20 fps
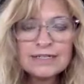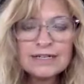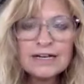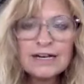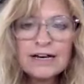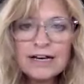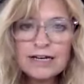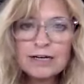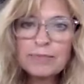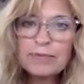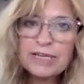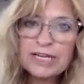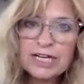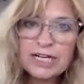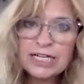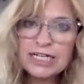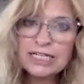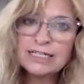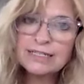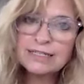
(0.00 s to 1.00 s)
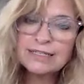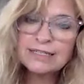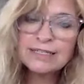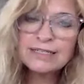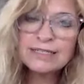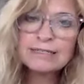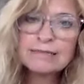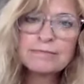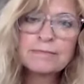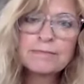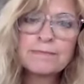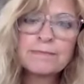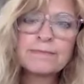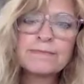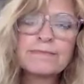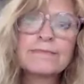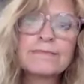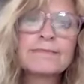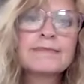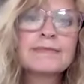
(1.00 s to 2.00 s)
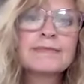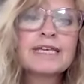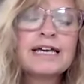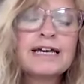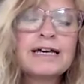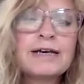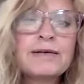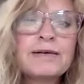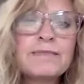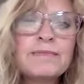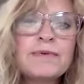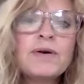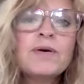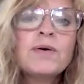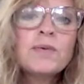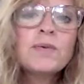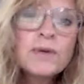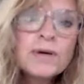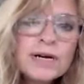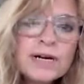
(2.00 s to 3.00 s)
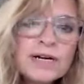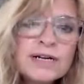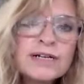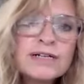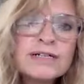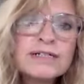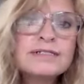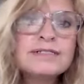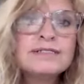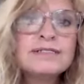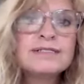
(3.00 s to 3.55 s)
on appearance um, or